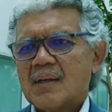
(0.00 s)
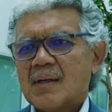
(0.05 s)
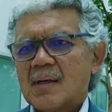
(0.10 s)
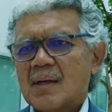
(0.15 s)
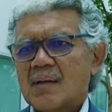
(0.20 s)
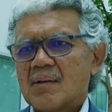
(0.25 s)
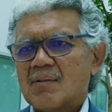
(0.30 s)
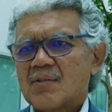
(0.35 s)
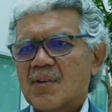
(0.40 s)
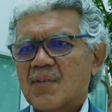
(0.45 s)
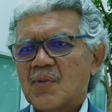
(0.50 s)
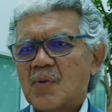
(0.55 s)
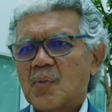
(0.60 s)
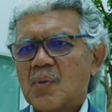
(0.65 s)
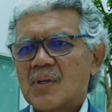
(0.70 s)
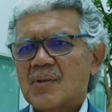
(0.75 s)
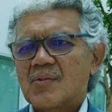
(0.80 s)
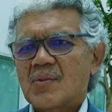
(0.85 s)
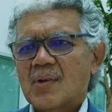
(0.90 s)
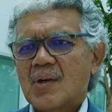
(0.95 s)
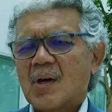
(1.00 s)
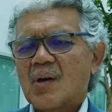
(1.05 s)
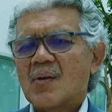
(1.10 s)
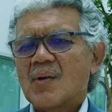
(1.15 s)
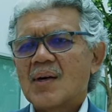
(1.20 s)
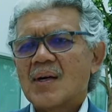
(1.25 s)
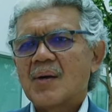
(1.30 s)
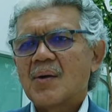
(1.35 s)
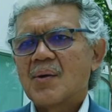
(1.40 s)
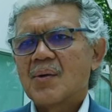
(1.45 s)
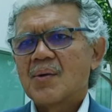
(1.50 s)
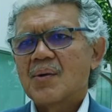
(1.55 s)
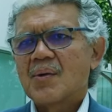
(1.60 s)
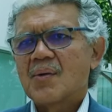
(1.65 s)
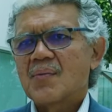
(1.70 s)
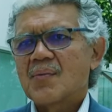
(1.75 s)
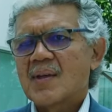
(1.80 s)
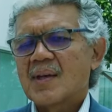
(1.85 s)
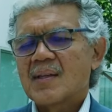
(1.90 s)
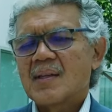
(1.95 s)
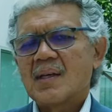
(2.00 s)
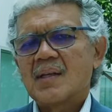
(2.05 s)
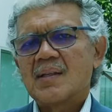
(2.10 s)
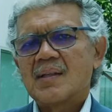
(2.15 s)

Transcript: Uh, several weeks ago, I heard that the